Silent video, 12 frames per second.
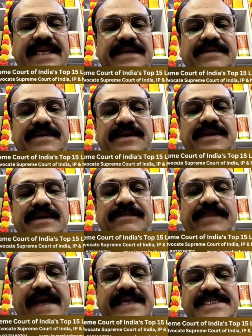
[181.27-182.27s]
in
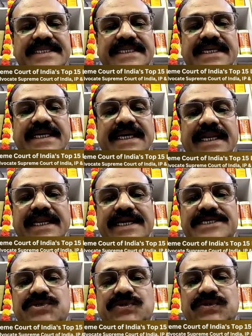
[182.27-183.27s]
pricing
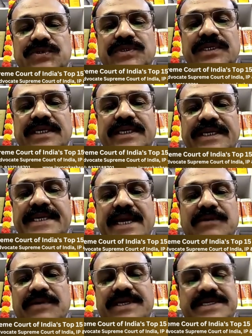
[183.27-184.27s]
leads to
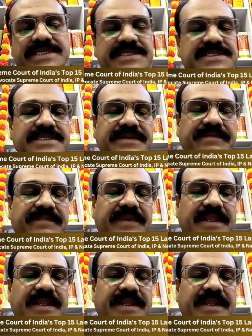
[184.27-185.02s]
recalculations.